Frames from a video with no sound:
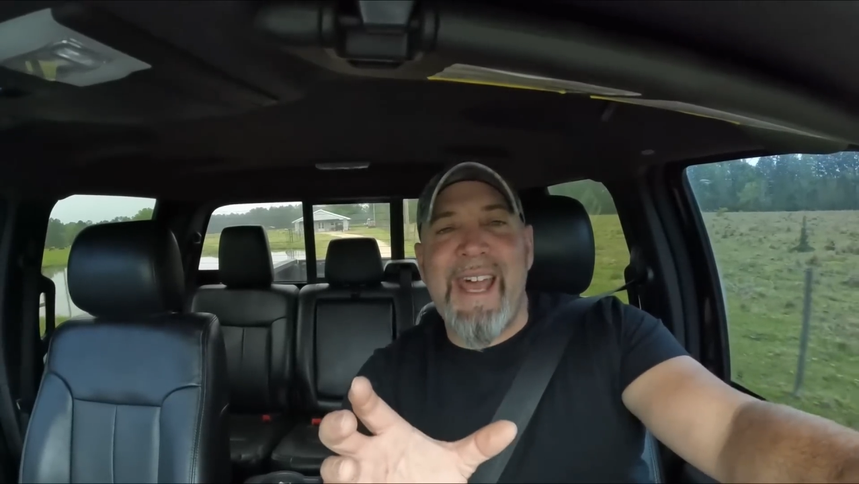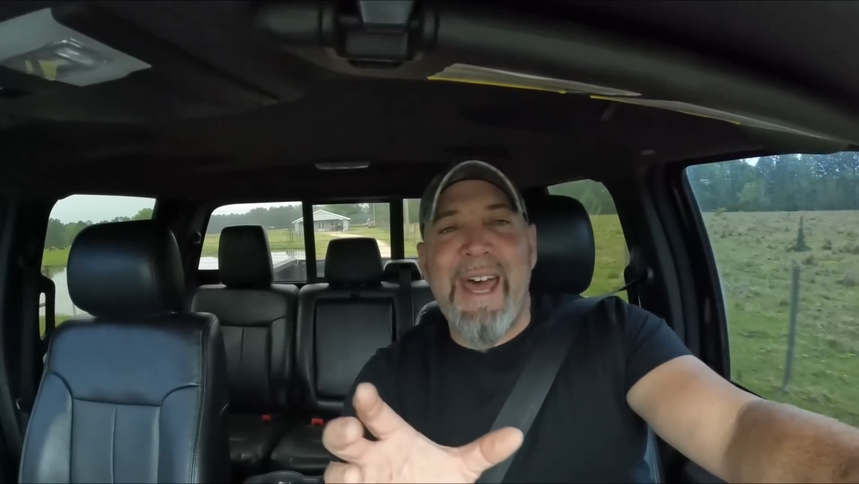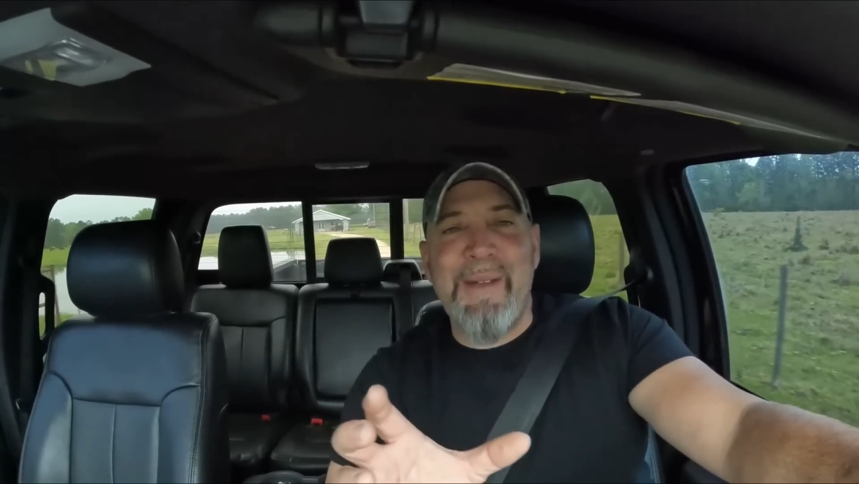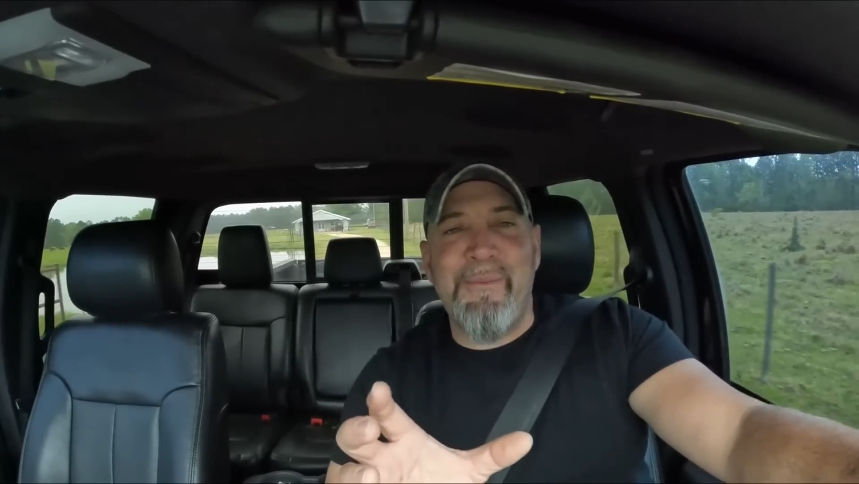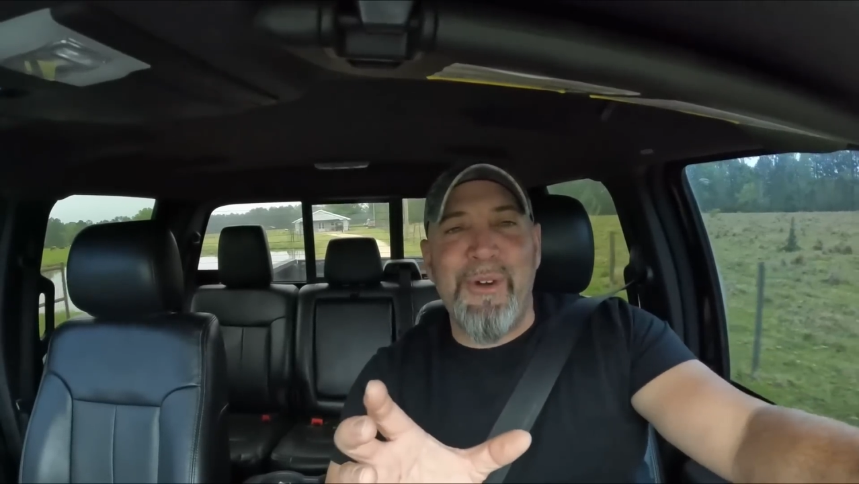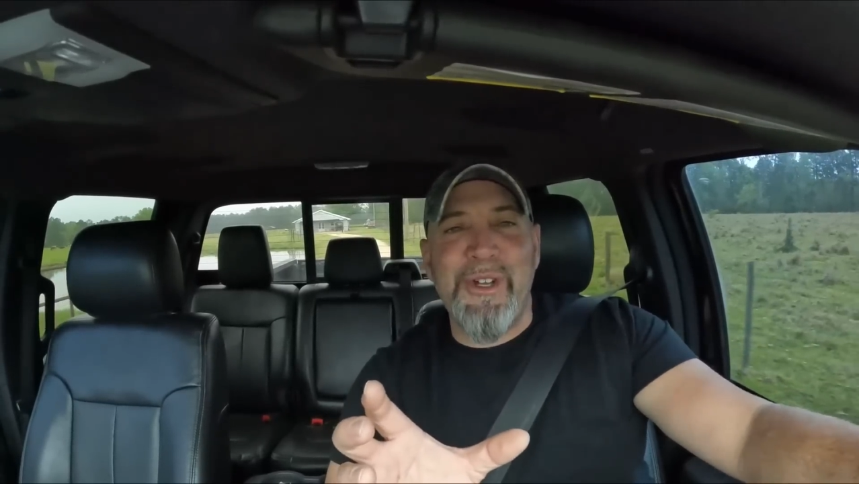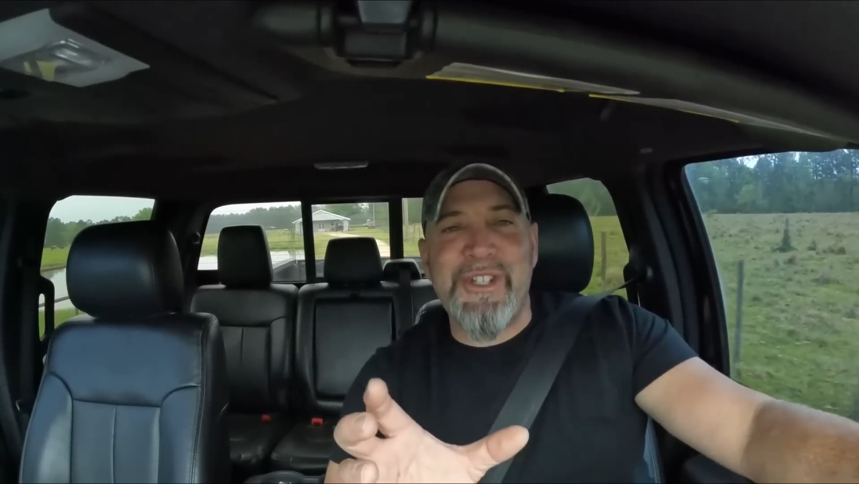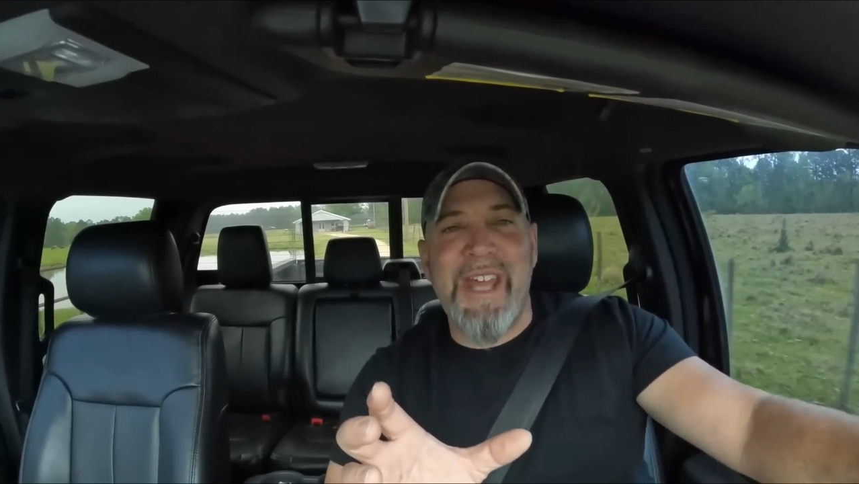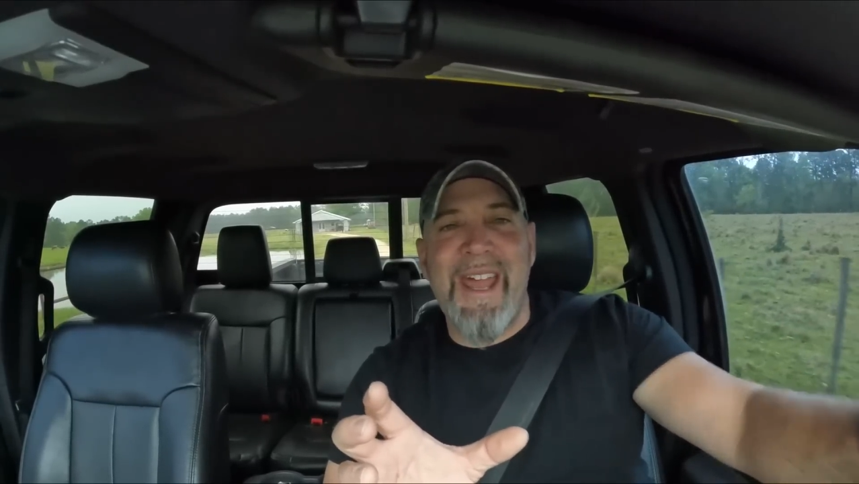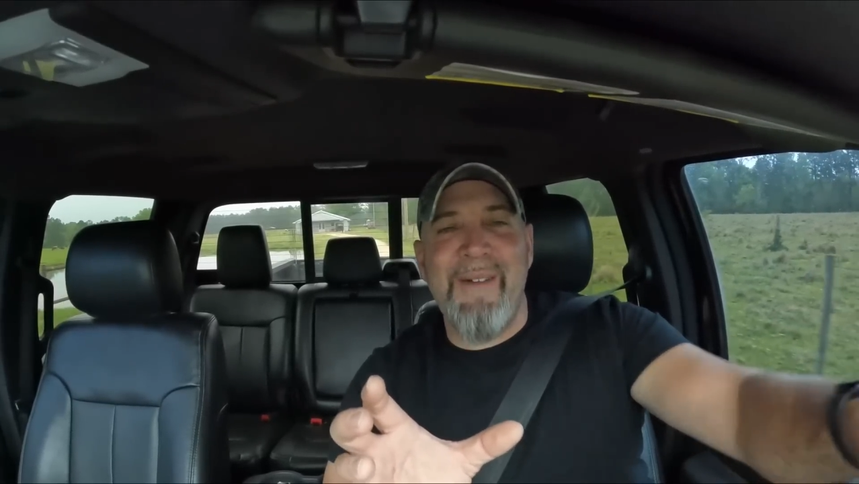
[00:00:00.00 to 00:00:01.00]
item for us
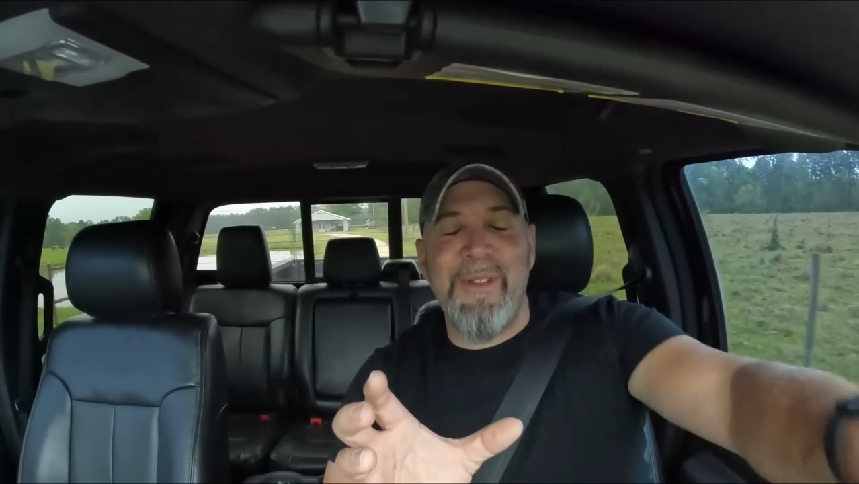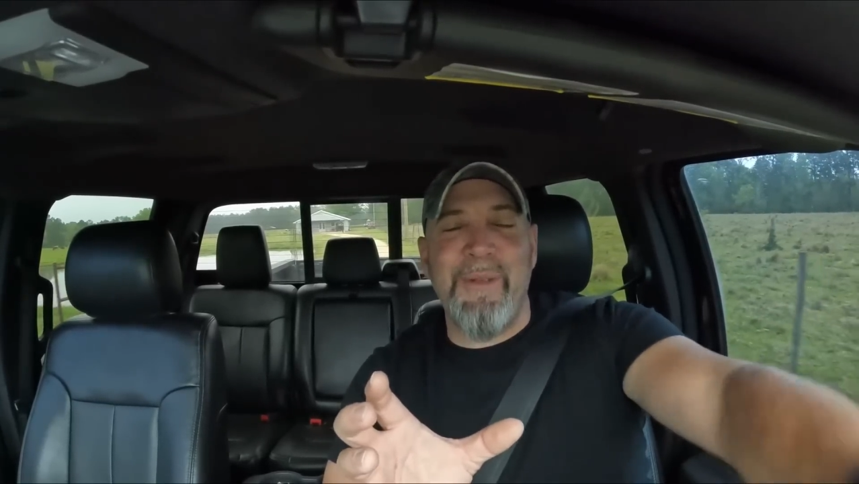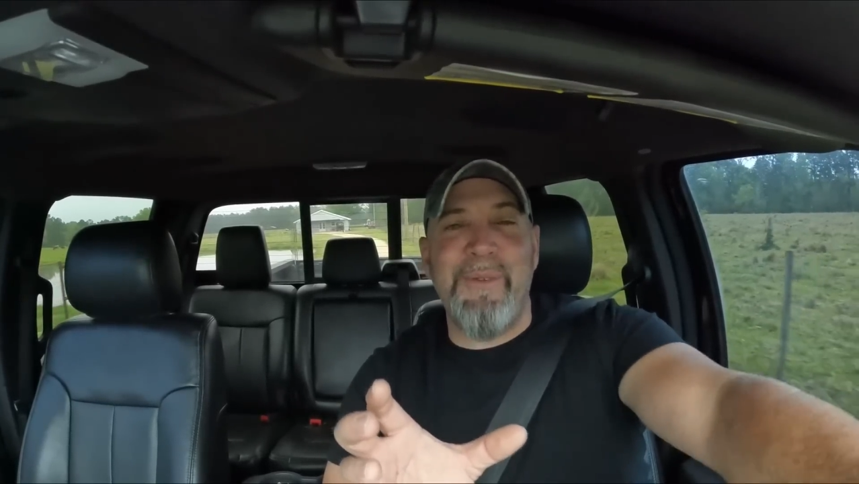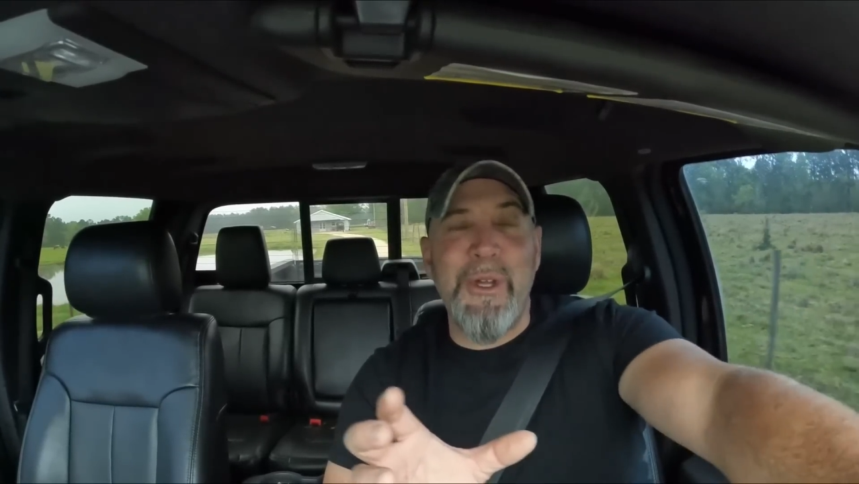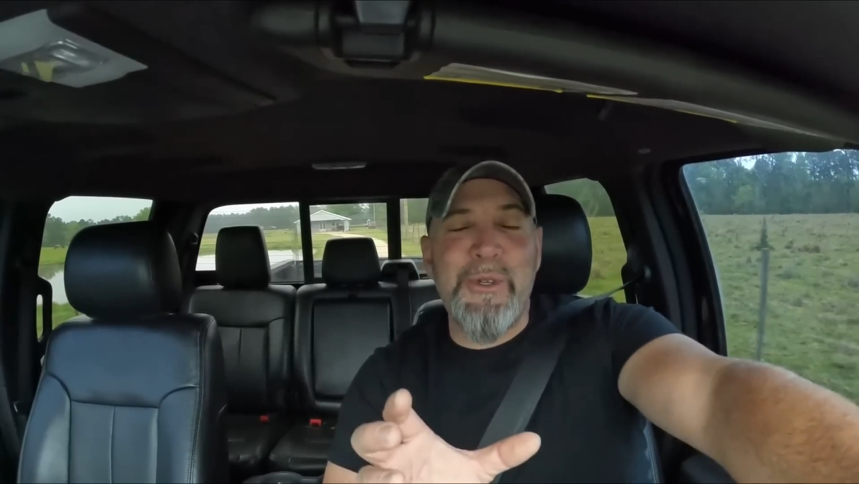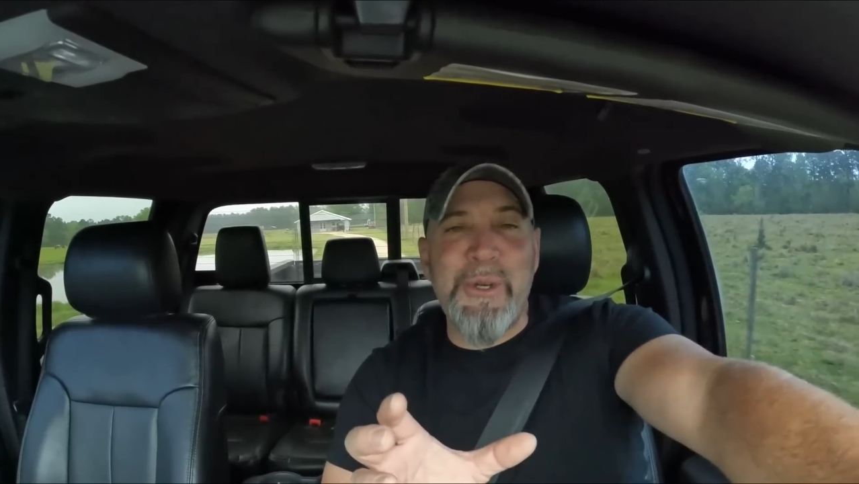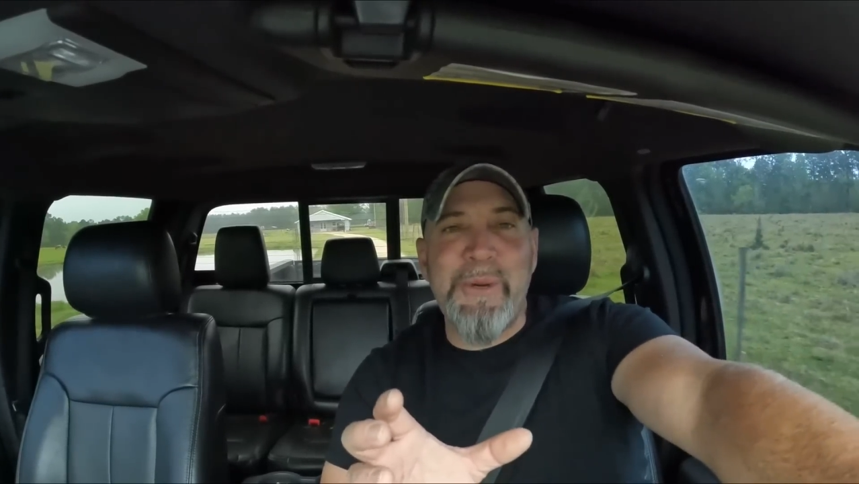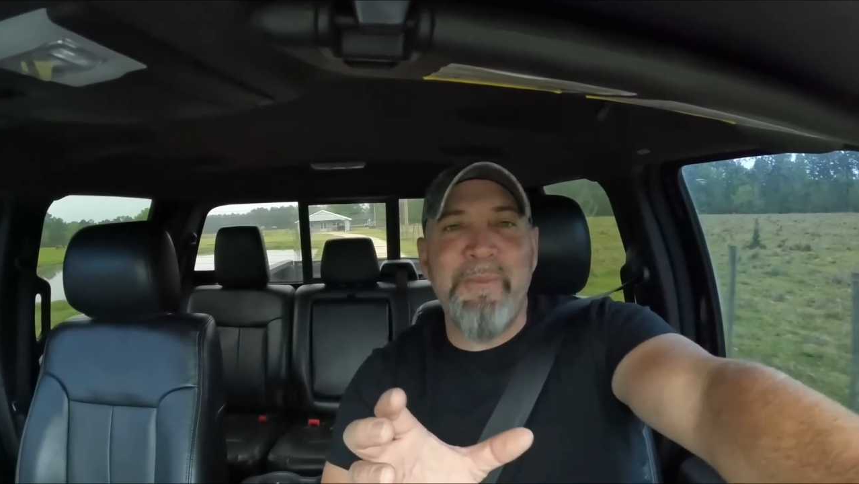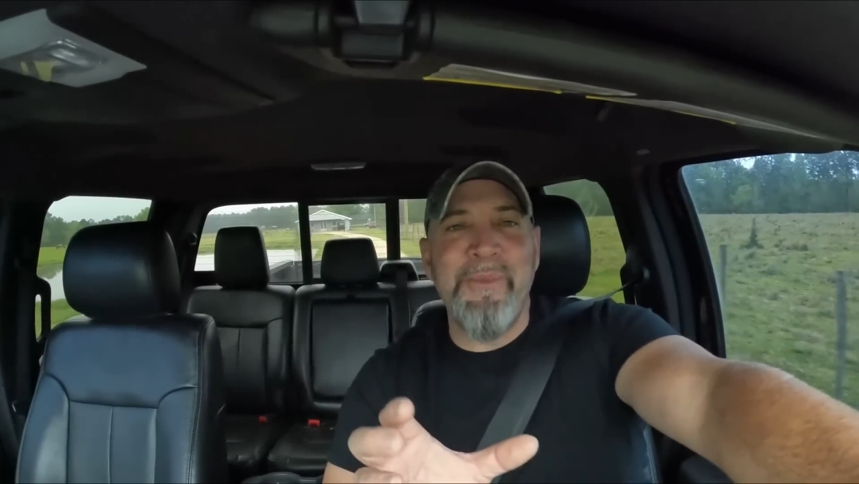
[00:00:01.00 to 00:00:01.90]
to have in the future.